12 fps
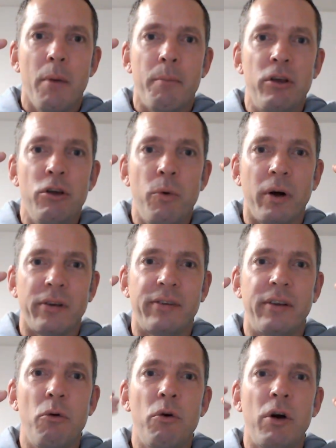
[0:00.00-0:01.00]
But you are
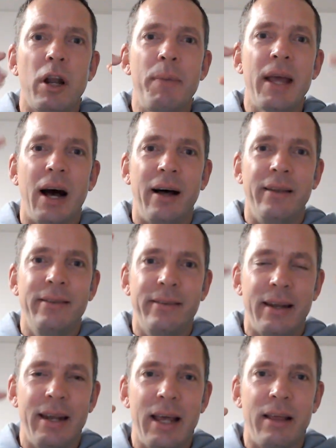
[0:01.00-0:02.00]
still going to be
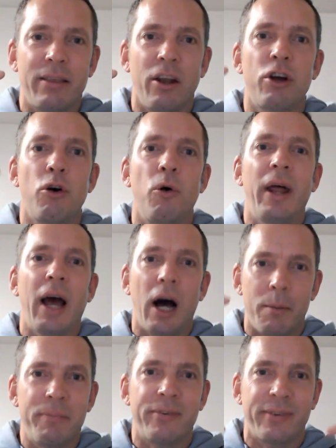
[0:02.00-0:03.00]
underneath, and I call it
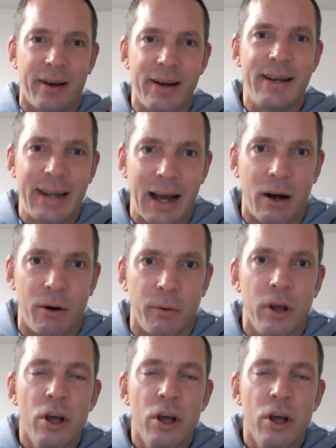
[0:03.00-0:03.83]
upside down.